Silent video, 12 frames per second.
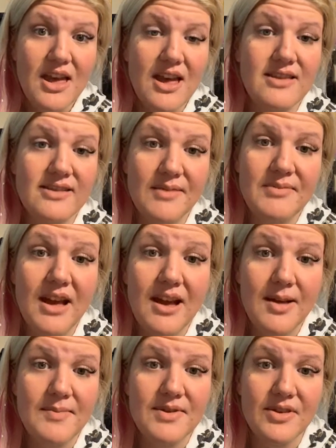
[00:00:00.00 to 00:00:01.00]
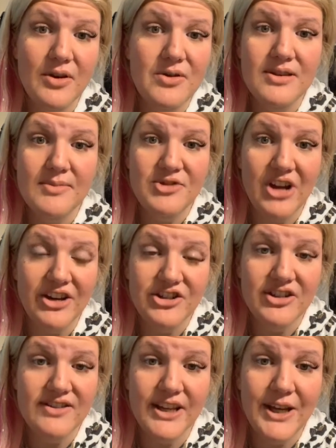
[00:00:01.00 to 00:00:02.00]
And sometimes those
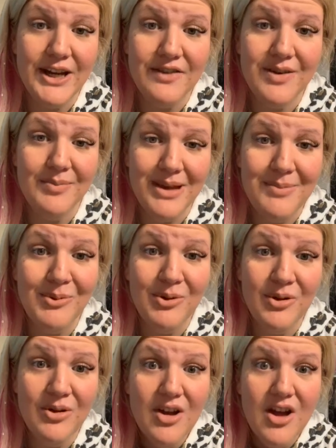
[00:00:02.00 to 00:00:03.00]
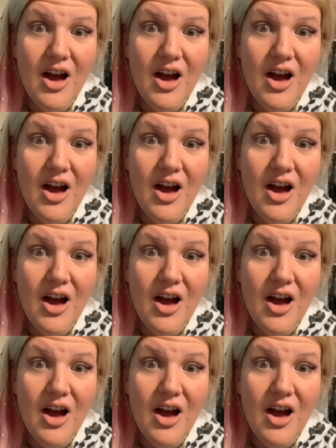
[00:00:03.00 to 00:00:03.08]
objections that you hear from people